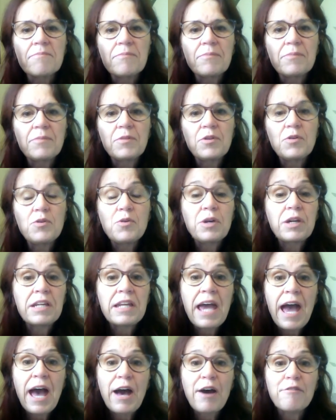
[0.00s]
You can
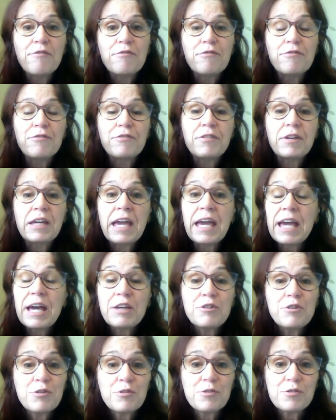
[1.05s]
have
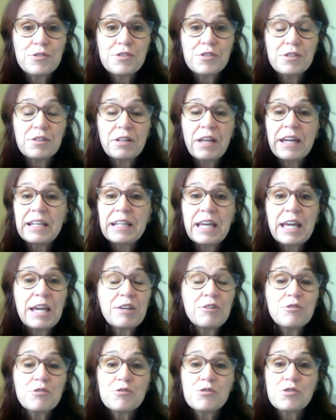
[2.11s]
candles, light
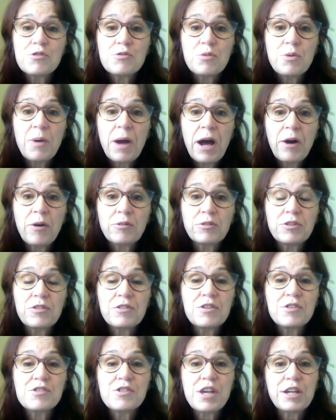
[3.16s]
candles throughout the
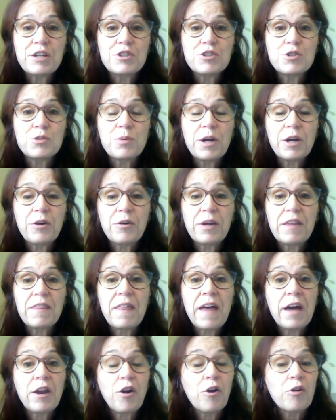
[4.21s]
sanctuary
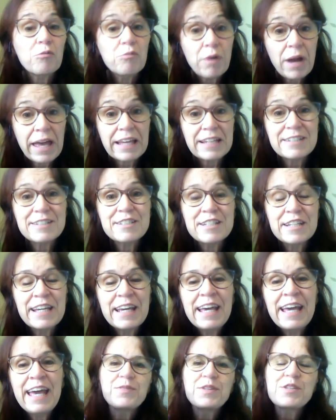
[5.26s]
that are red.
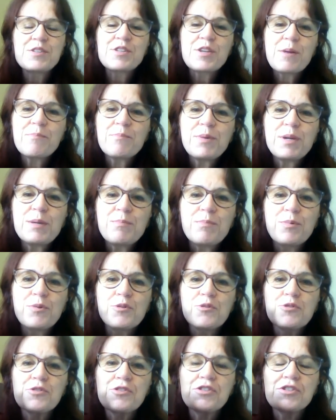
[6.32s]
Some
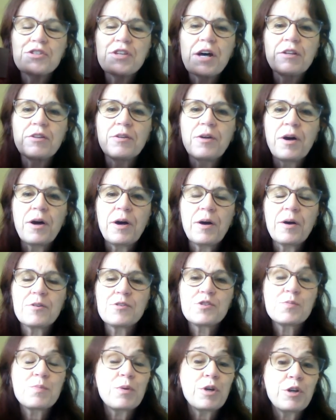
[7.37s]
people
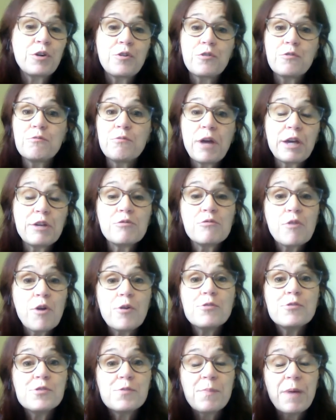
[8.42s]
sprinkle red
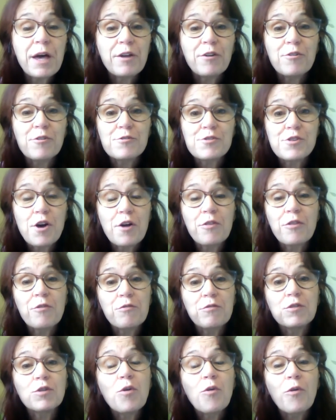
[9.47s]
rose petals on the
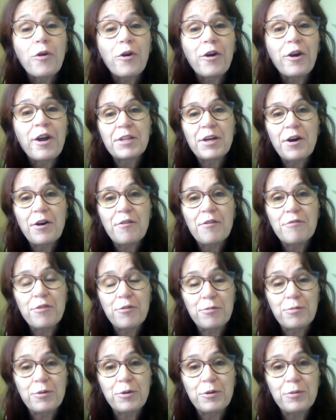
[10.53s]
floor of
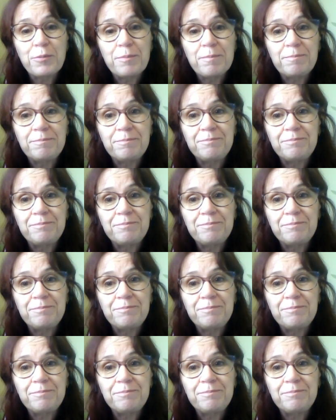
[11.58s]
the room.